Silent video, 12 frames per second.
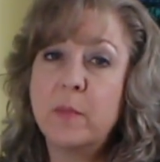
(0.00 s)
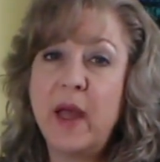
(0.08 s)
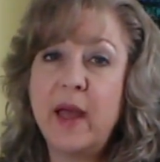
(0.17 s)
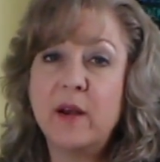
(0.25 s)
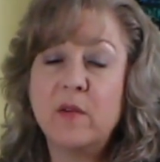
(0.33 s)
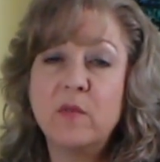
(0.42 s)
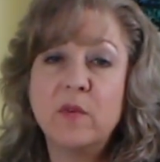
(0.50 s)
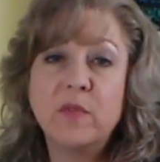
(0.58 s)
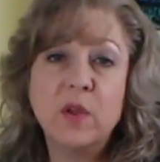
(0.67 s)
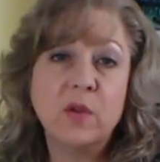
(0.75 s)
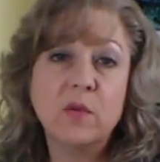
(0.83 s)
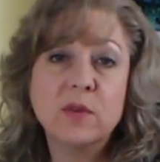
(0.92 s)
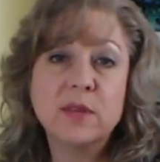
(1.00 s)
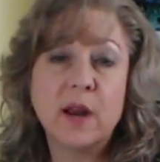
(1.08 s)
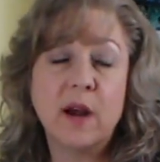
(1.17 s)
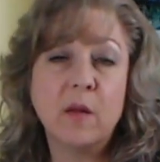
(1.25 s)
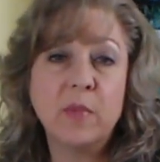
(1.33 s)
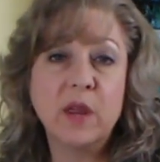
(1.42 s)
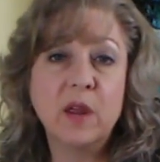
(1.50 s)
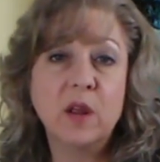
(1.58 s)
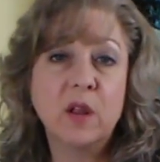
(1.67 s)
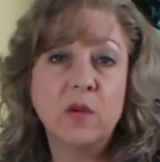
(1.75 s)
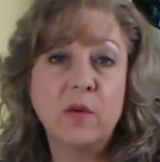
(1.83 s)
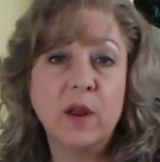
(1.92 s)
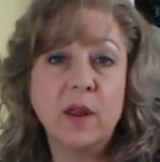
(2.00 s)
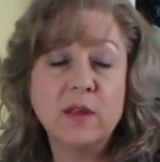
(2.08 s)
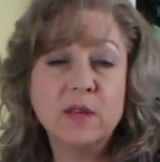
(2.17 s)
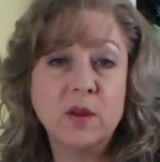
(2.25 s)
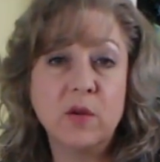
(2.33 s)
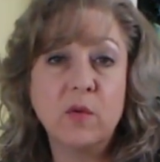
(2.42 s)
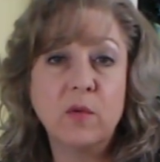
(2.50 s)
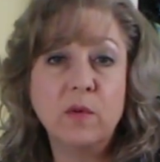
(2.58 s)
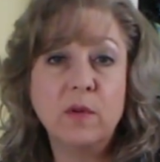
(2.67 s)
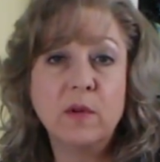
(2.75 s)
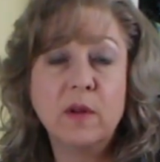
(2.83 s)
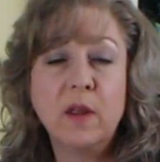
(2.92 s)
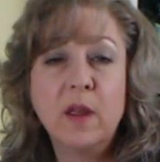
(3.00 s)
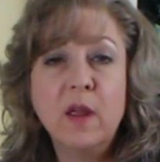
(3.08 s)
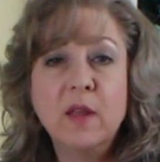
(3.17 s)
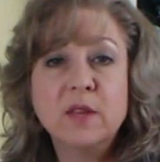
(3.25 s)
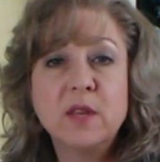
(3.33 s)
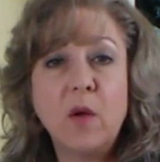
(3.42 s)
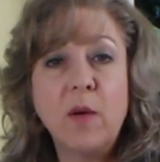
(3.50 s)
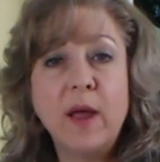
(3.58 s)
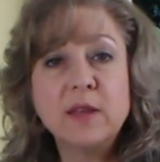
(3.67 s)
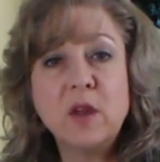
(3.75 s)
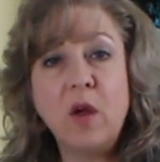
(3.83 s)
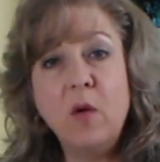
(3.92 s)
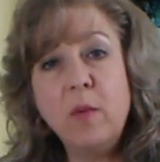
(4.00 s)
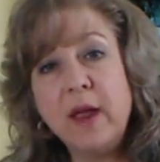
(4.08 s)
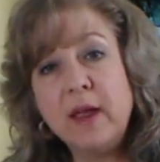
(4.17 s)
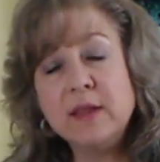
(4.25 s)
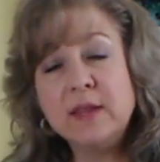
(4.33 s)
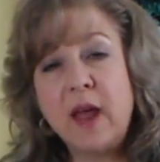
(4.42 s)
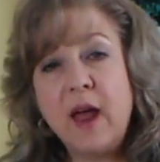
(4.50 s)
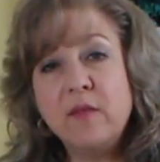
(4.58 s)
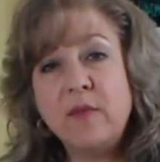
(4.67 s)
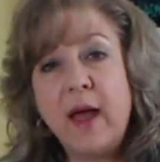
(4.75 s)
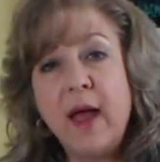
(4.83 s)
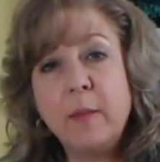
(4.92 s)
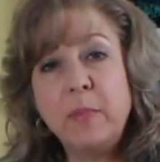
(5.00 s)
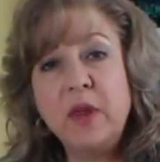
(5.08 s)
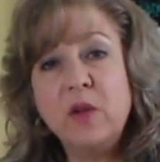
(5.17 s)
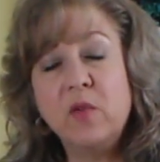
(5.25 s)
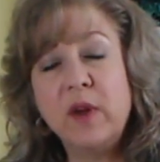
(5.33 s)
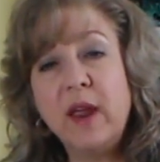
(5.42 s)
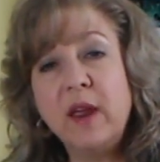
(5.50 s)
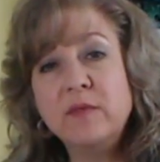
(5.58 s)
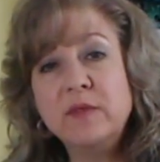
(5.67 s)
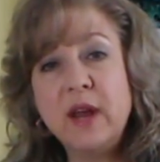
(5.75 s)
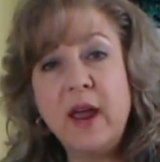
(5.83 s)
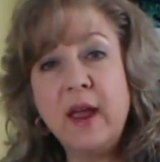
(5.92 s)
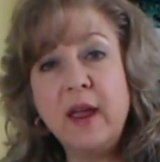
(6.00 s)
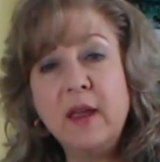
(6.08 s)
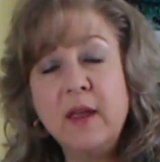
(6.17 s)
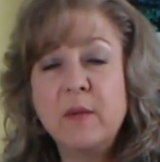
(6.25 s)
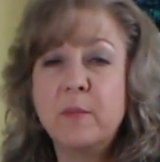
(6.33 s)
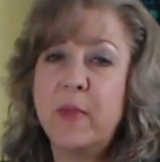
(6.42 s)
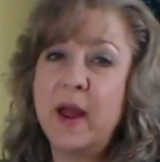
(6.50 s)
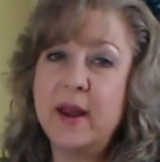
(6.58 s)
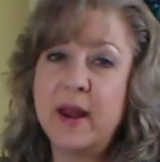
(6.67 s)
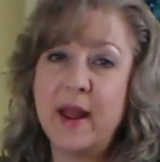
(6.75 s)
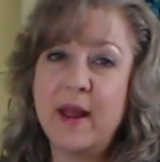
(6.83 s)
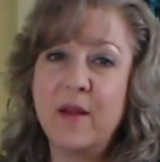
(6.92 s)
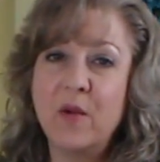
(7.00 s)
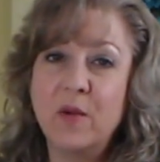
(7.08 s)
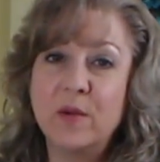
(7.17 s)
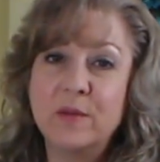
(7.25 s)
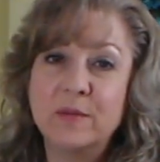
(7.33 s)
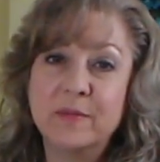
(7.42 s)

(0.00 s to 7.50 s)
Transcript: pattern reviews that I'll be including soon. So as always, have a happy creative day. Bye now.